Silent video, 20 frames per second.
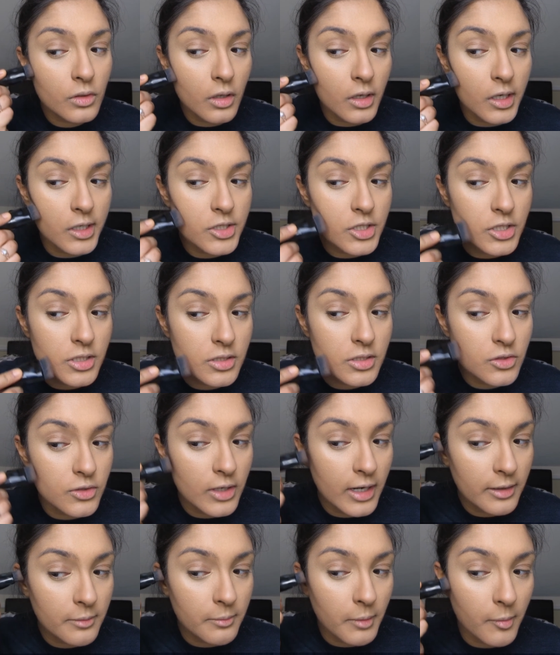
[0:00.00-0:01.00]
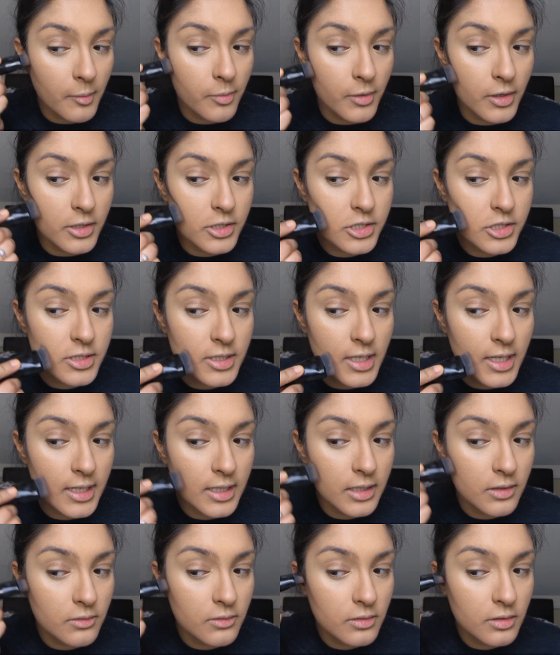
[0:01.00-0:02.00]
I just drag my brush
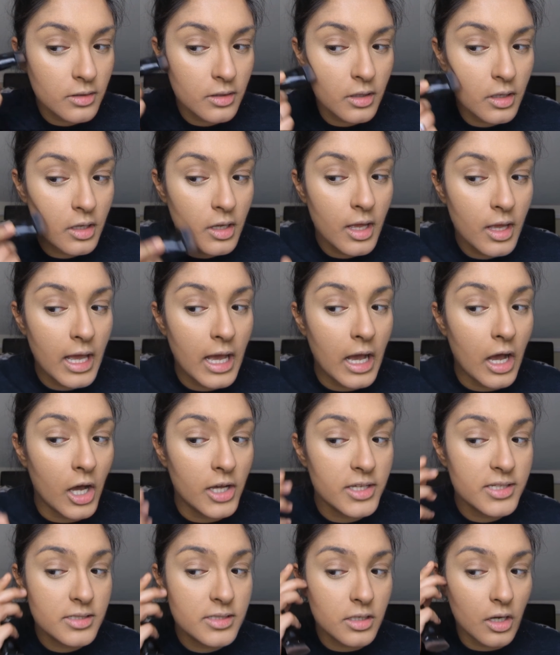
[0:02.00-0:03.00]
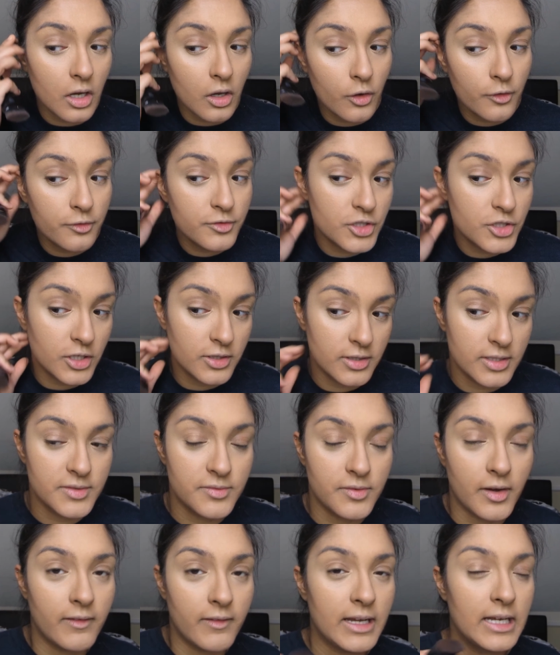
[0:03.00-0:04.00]
down. I start off doing
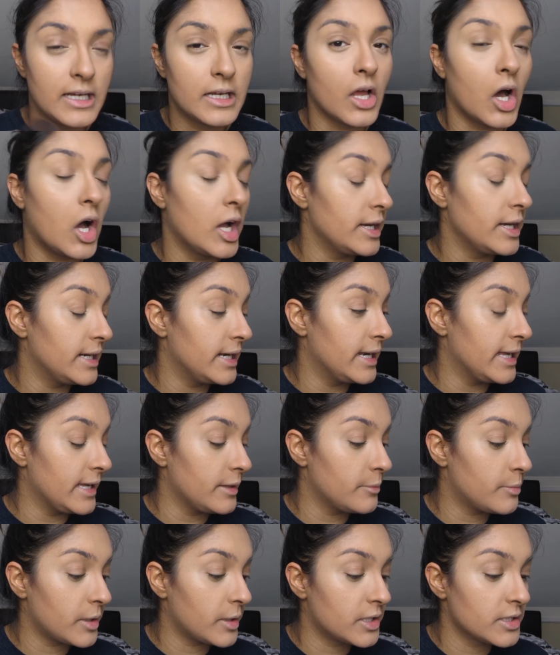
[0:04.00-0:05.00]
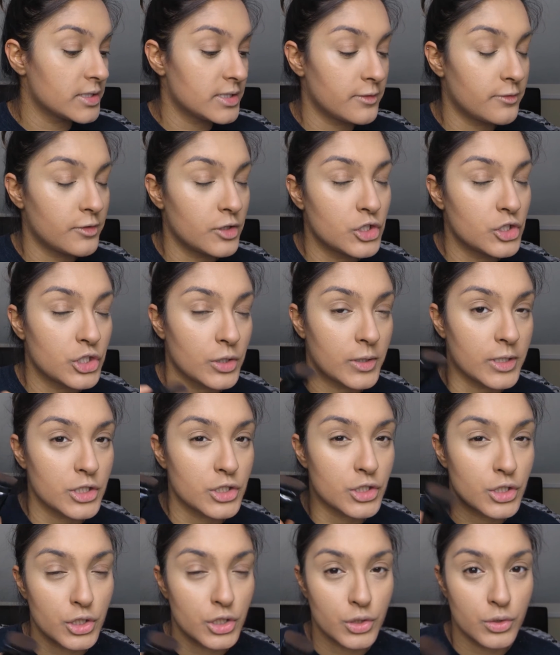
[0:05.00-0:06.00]
this very lightly, because if you do
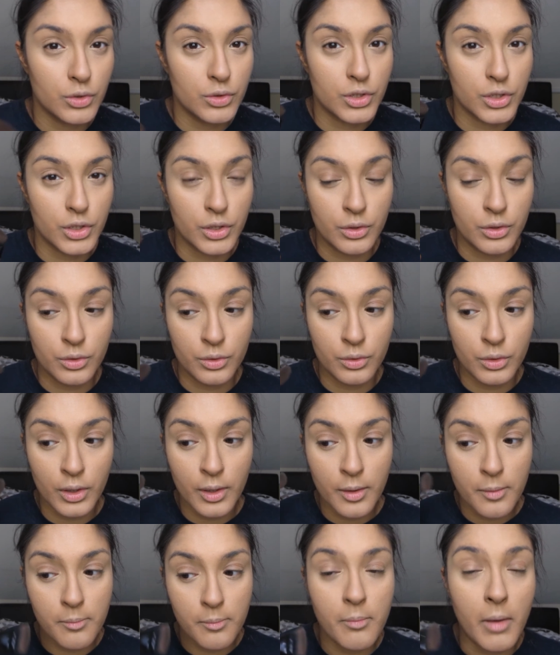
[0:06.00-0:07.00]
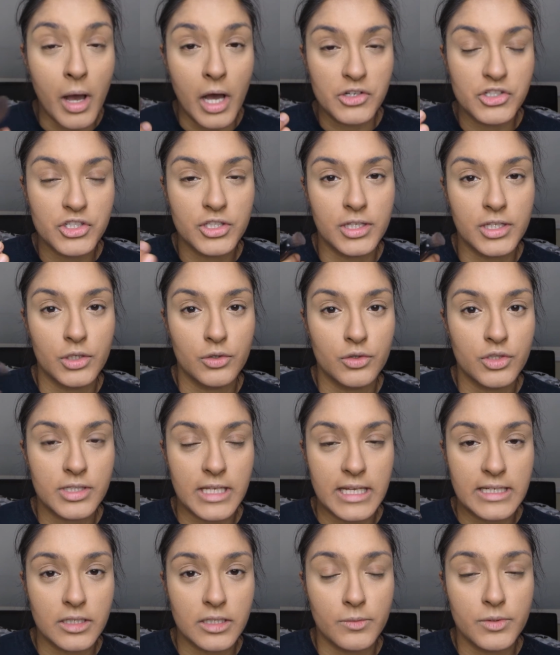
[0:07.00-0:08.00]
it too much, then you'll
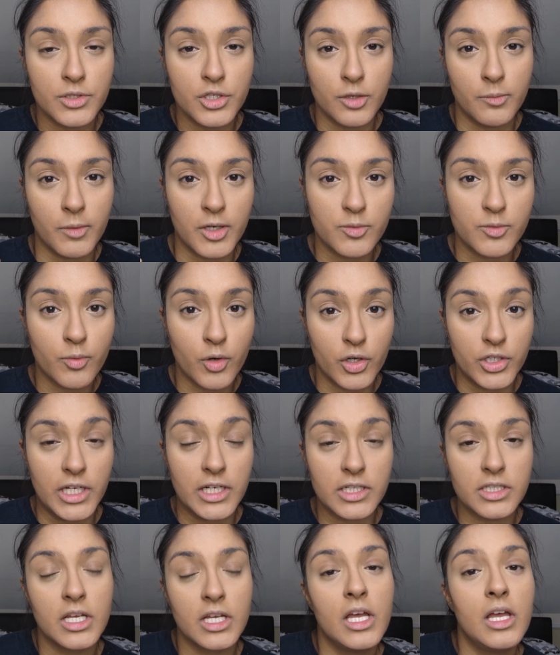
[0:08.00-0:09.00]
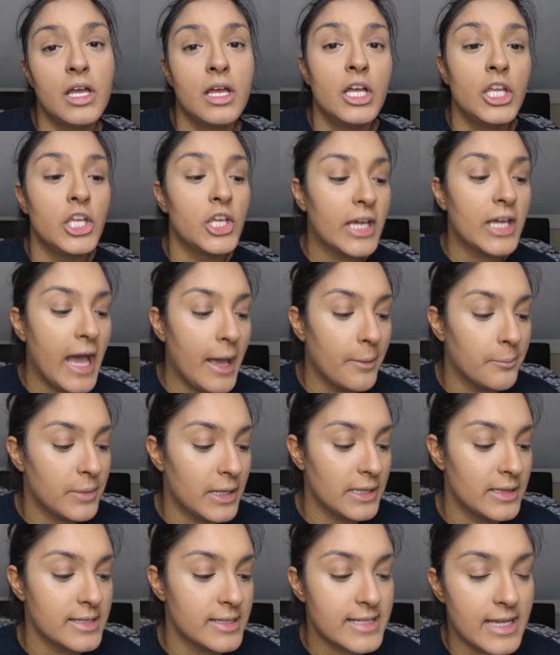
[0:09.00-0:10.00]
just end up with too much product. You can
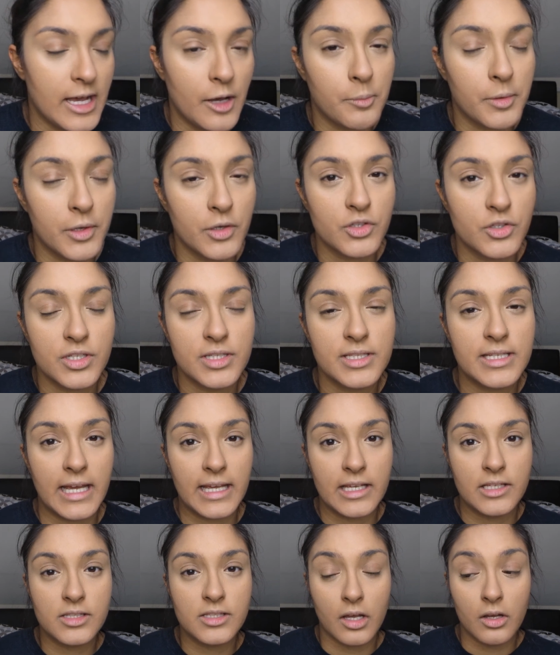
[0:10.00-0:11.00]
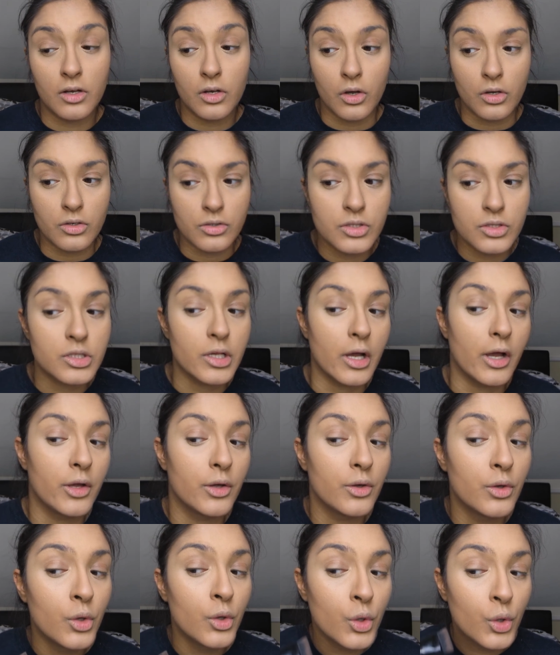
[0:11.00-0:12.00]
blend this out, but it'll just take so long.
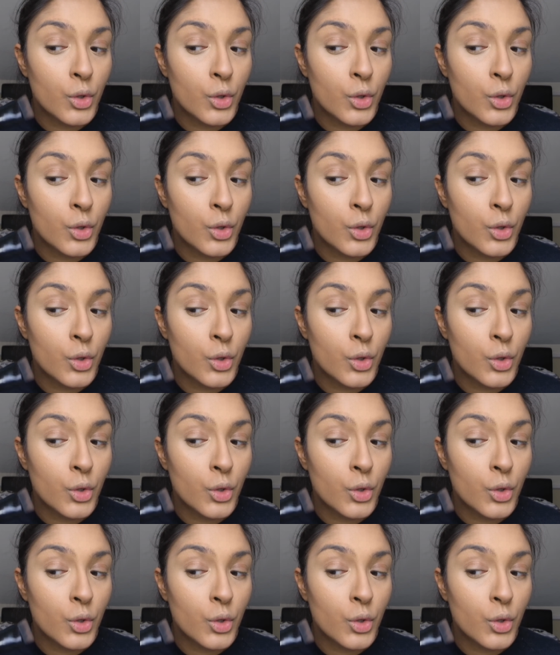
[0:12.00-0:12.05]
So